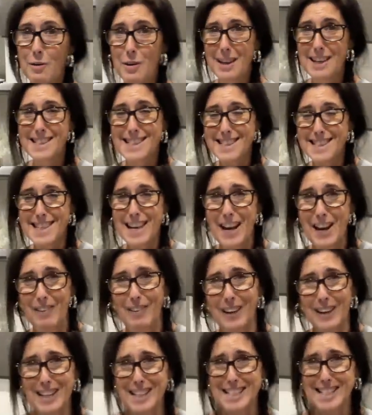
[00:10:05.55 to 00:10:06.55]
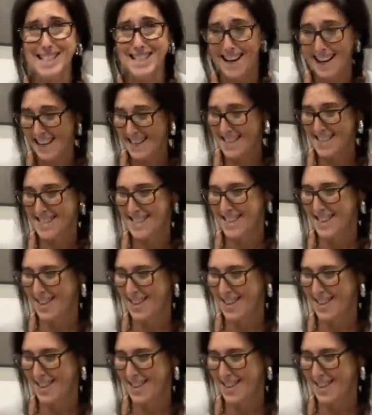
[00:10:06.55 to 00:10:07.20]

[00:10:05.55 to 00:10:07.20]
And see what it tastes